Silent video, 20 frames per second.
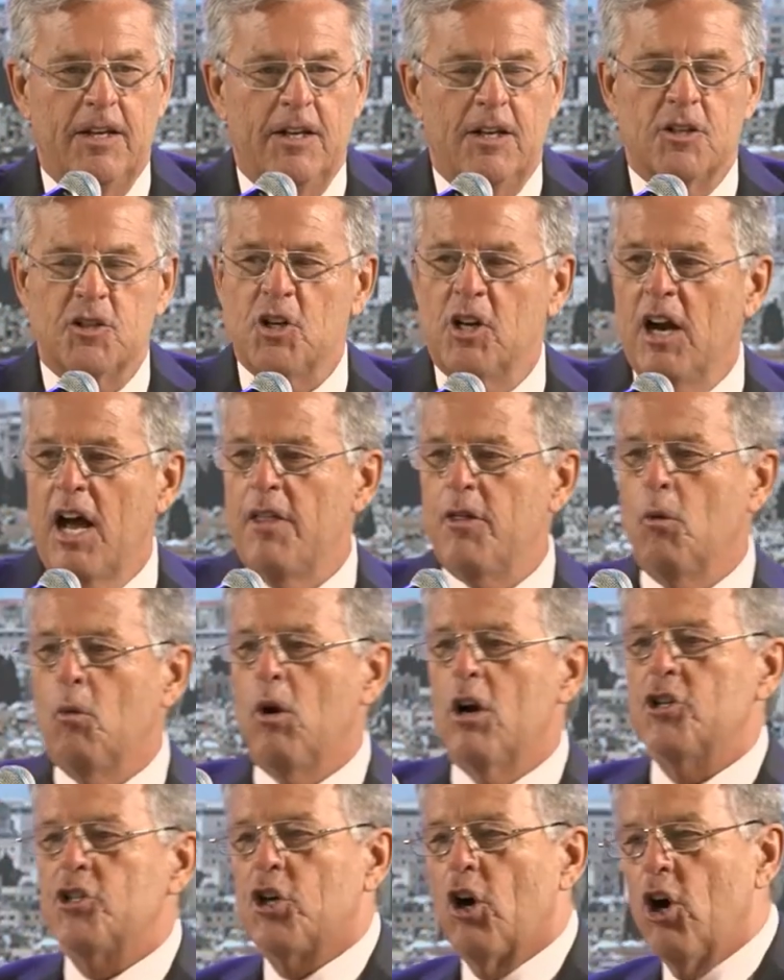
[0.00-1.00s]
So in other
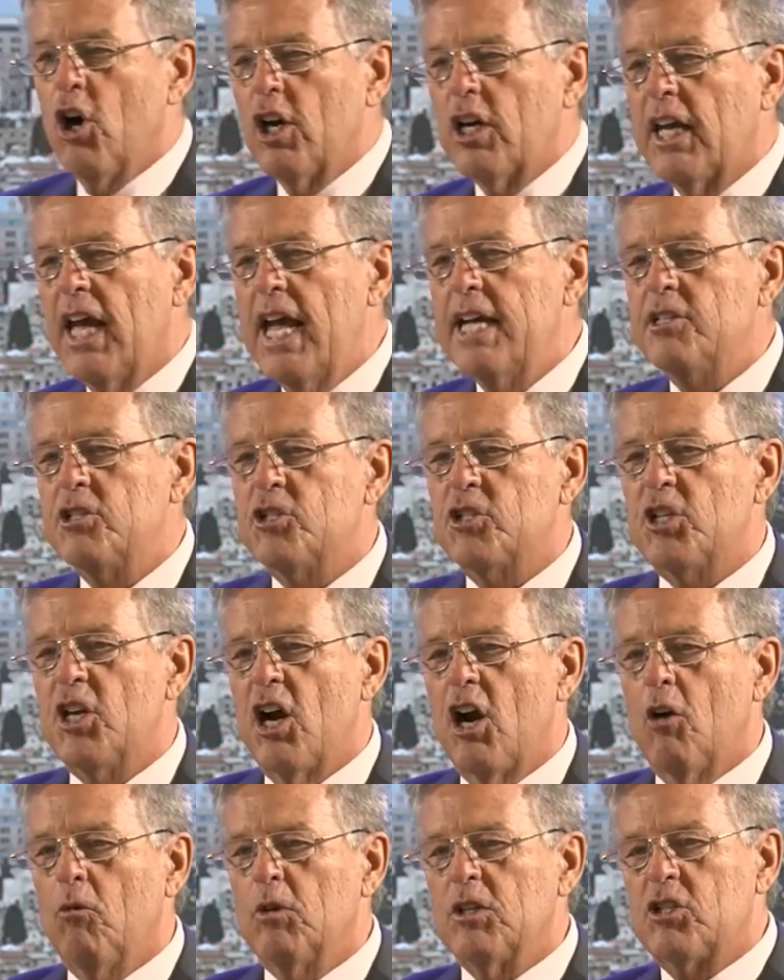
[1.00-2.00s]
words, Hurricane
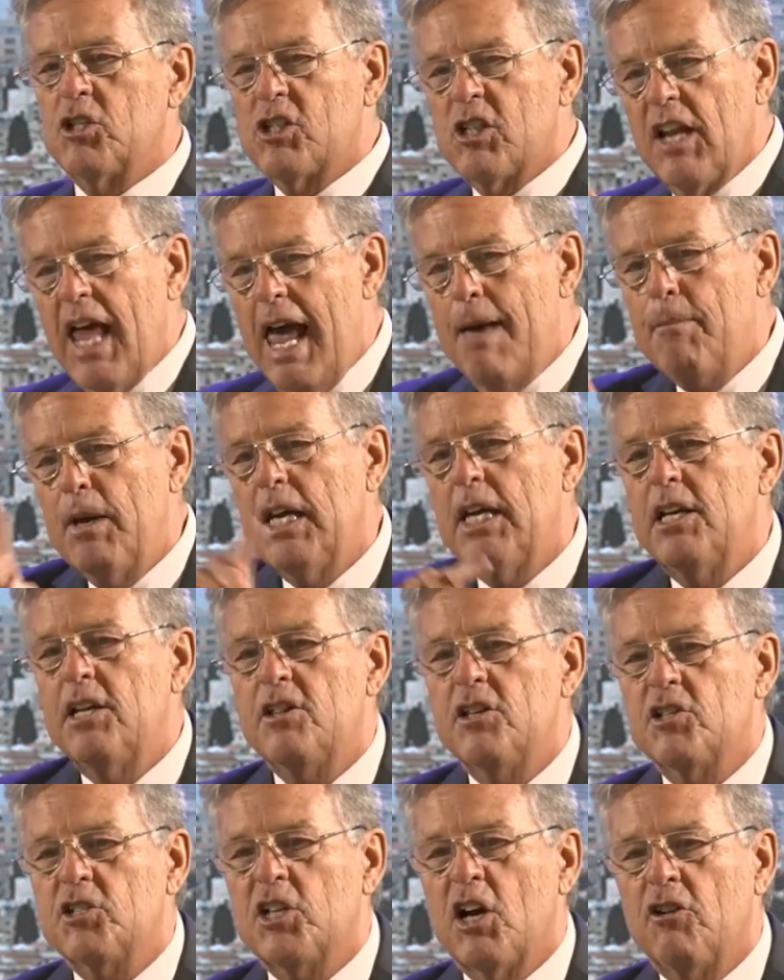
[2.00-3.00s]
Sarah was slamming into
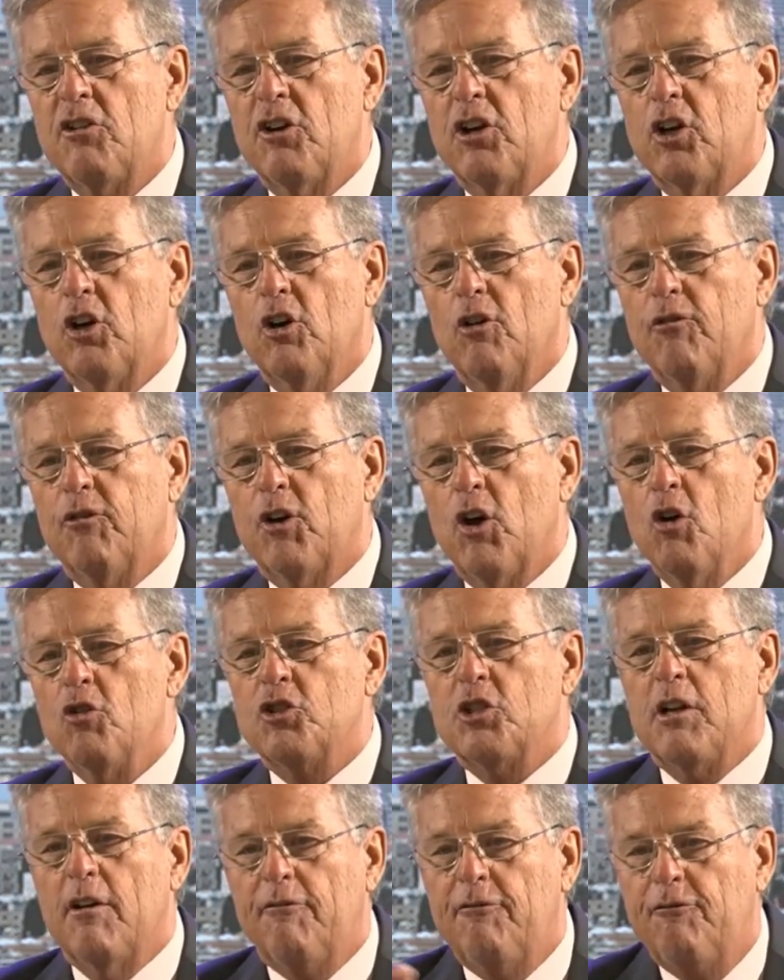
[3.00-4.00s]
the southern Gulf
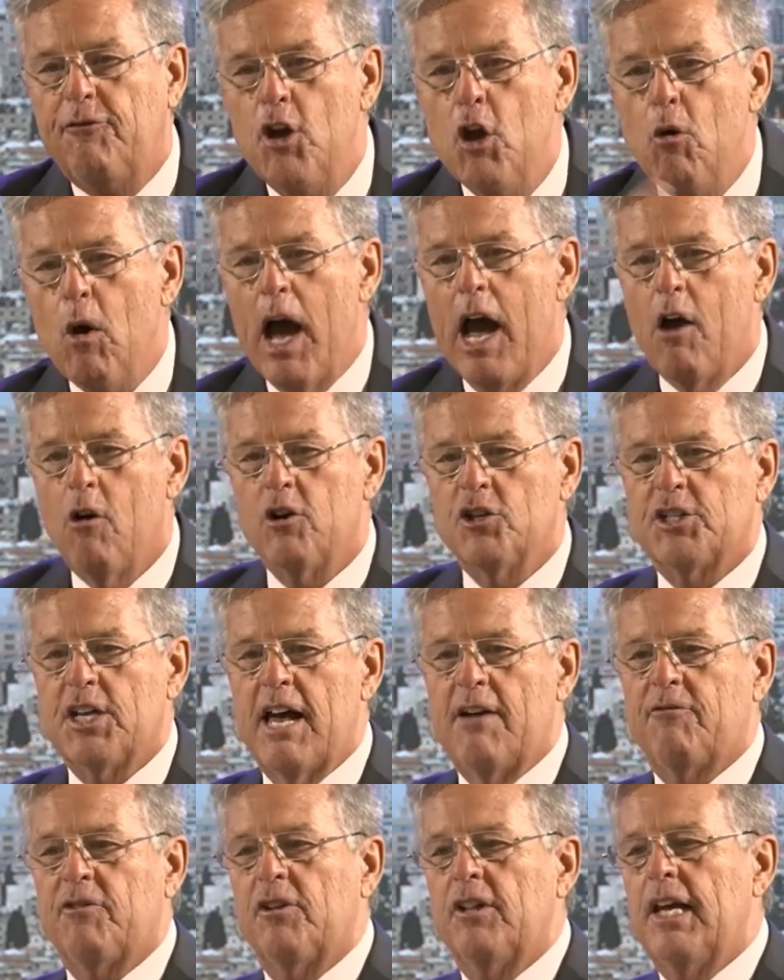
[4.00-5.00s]
Coast a few hours
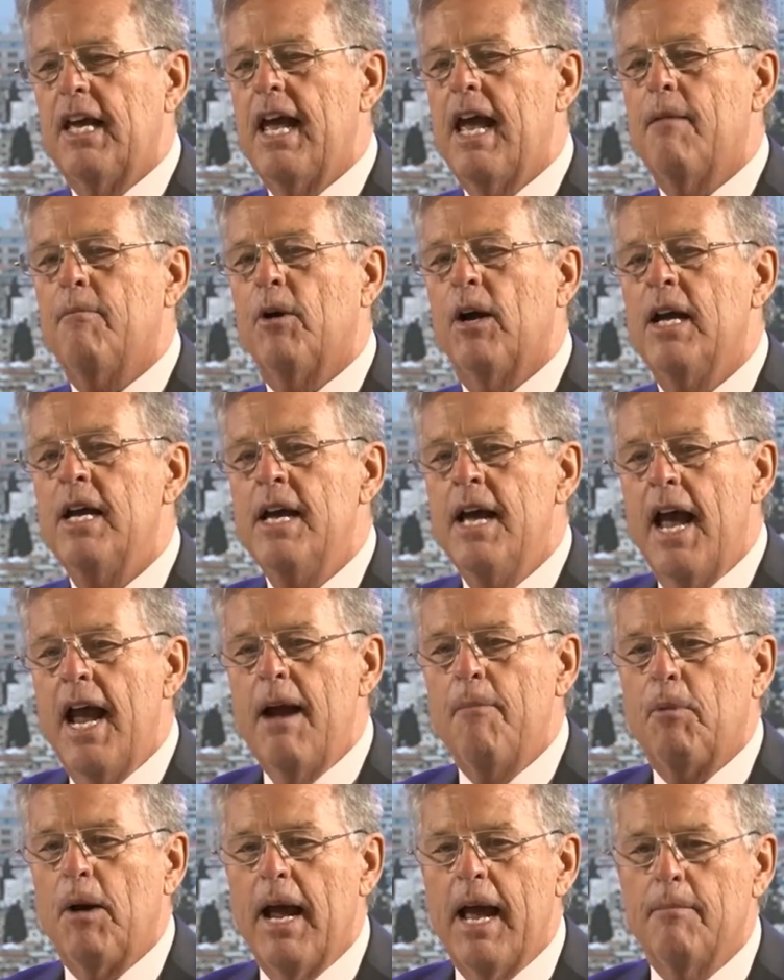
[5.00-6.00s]
after the
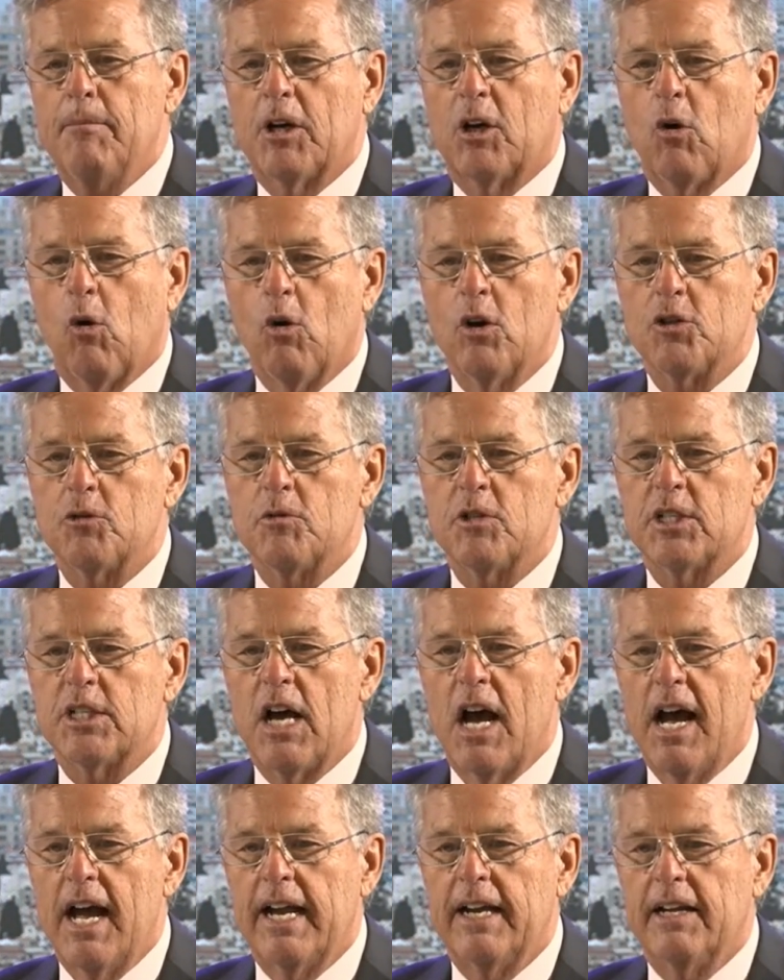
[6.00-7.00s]
Abraham Accords was
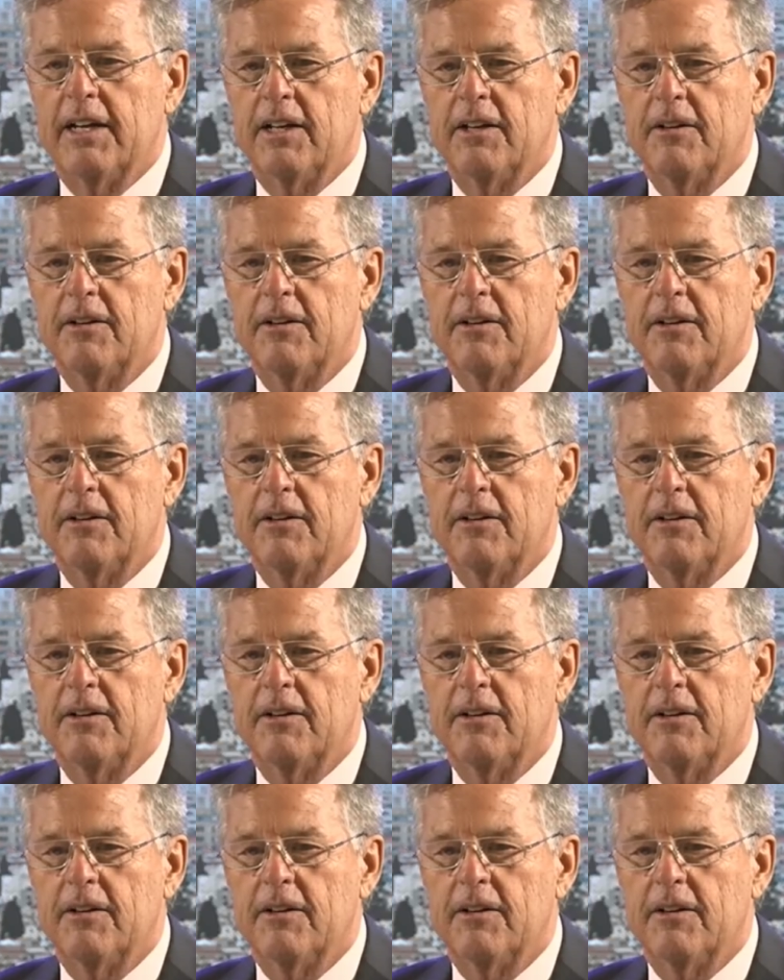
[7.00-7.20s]
signed.